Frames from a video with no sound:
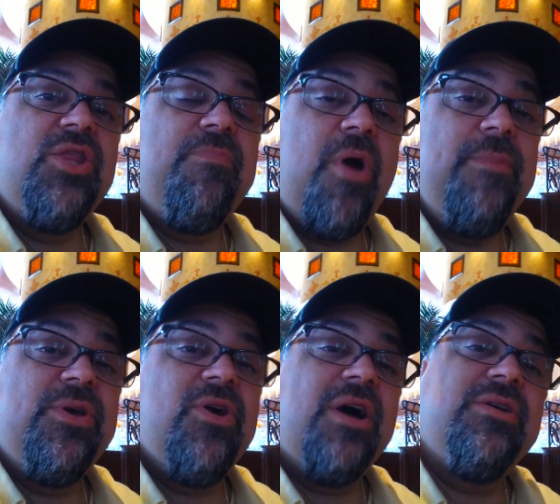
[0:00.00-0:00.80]
The
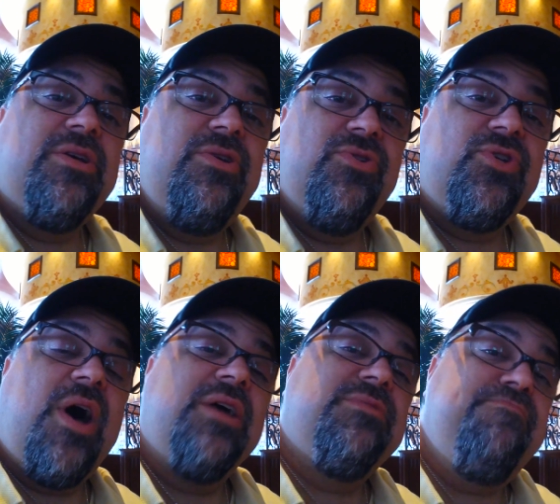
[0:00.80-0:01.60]
barbecue
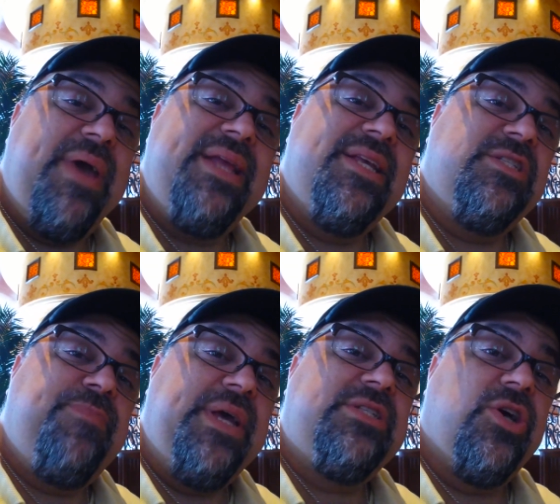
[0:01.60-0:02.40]
sauce made
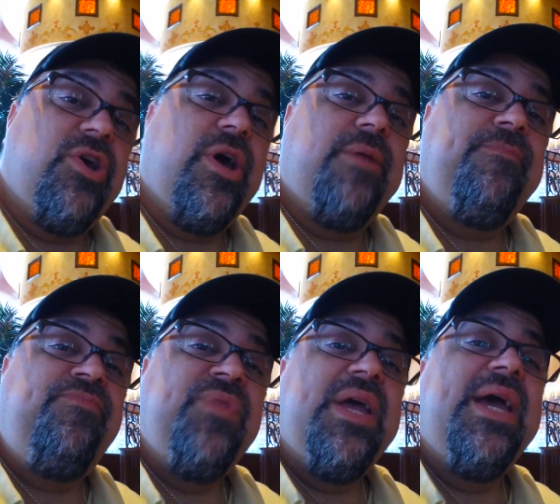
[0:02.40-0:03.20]
this pizza good.
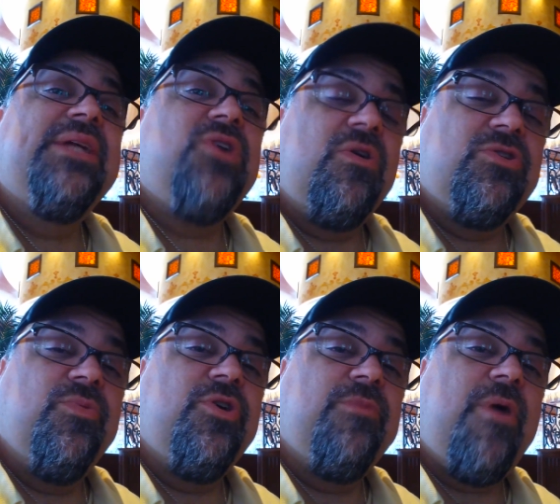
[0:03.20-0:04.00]
It's
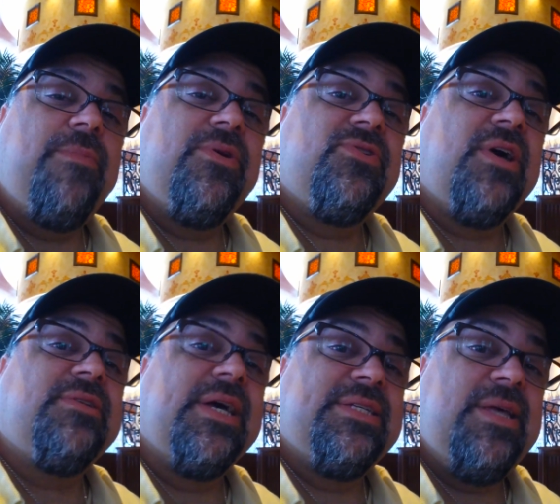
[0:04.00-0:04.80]
also a good barbecue
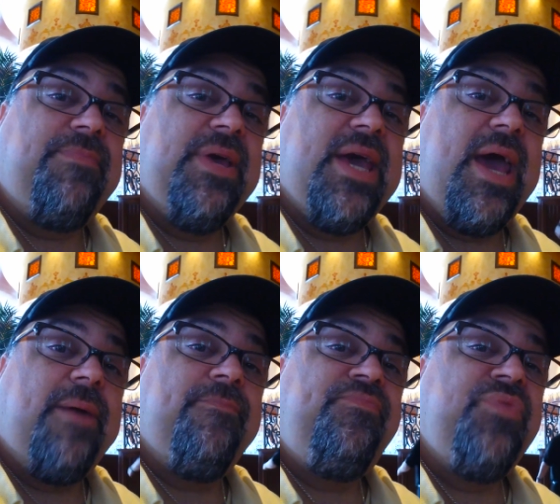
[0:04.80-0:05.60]
sauce like C P
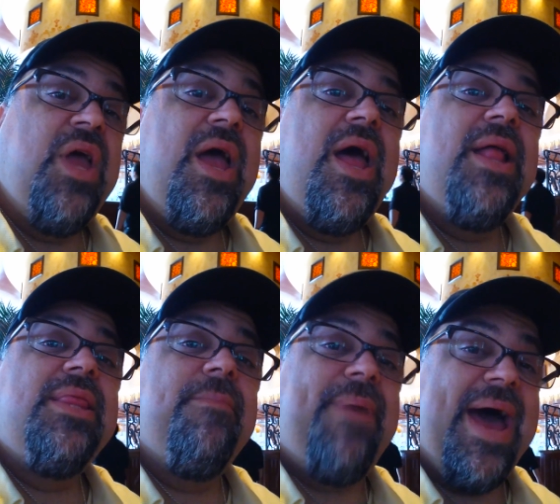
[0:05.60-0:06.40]
K.
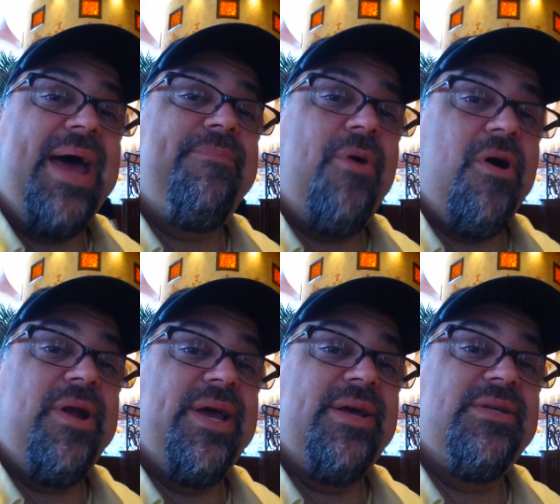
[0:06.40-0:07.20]
The bad
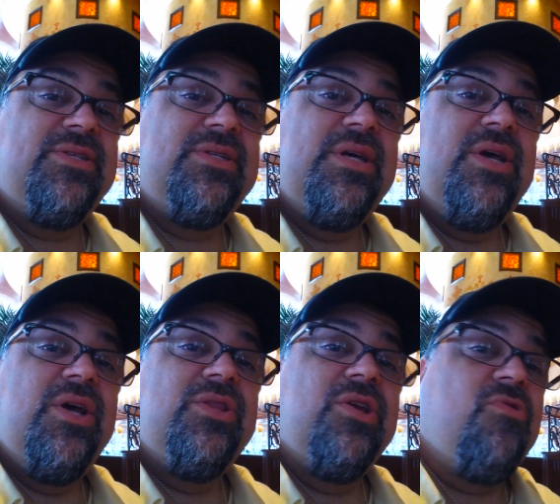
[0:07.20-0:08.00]
part is
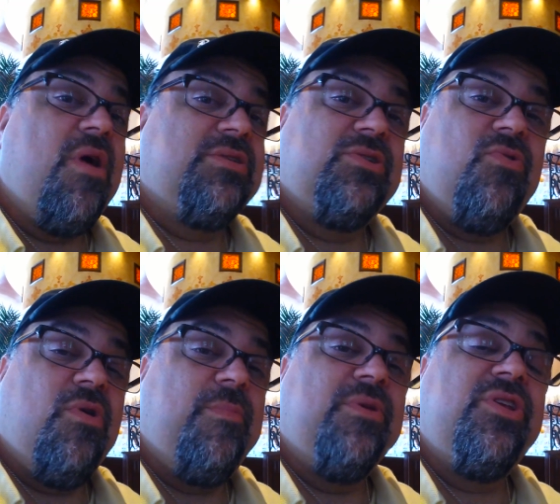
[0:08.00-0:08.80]
the crust is
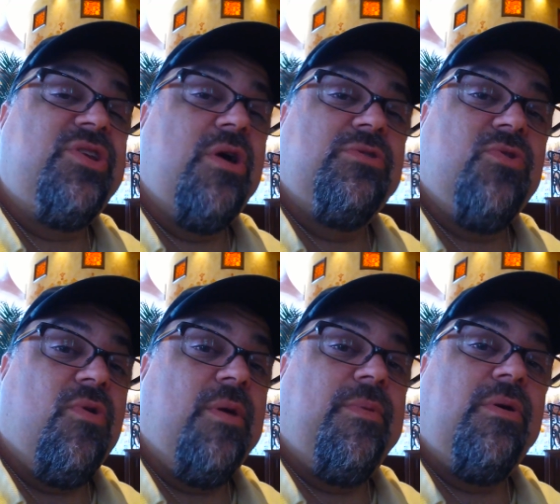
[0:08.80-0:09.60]
horrible, the dough's
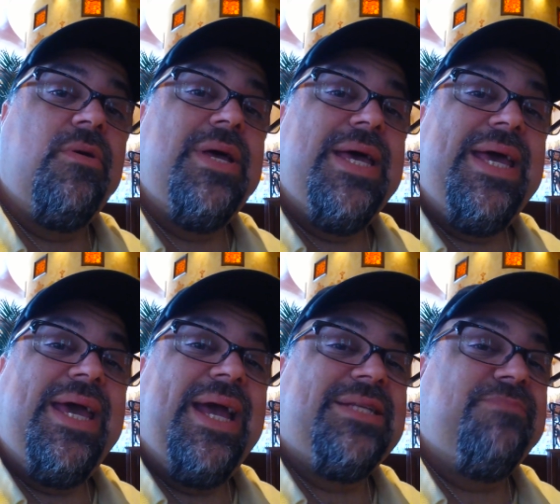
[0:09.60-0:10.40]
horrible,
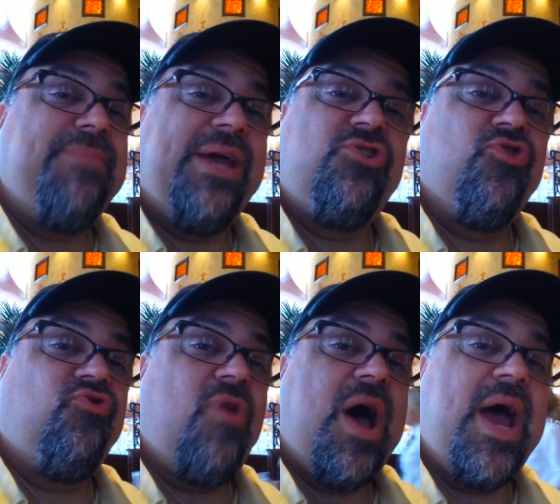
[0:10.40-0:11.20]
it's
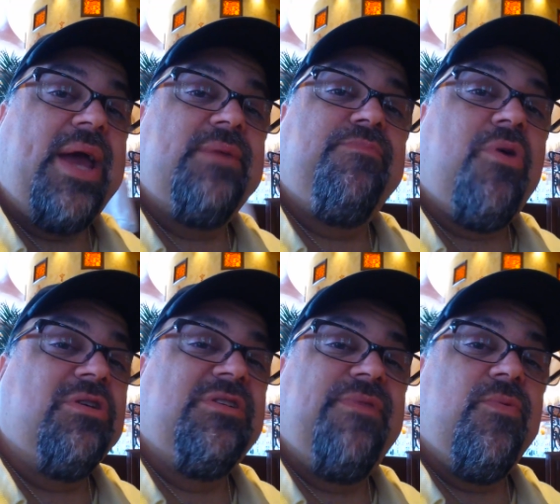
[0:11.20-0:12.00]
major dry,
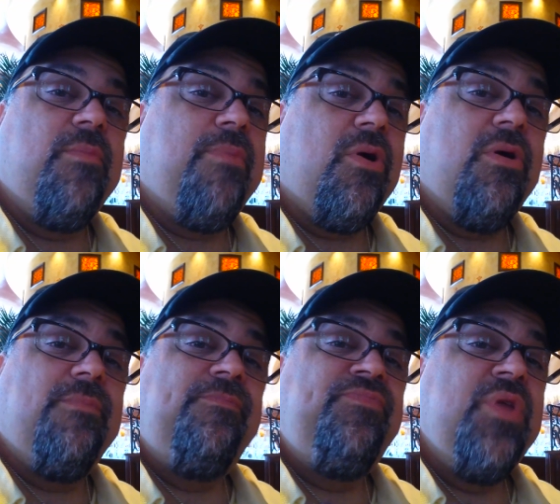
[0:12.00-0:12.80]
parts of it were
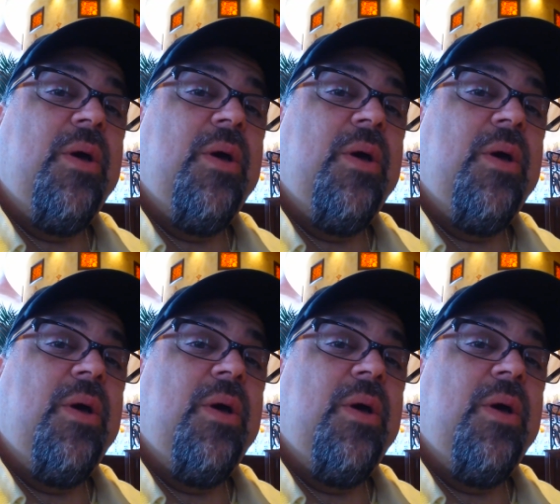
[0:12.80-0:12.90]
burnt,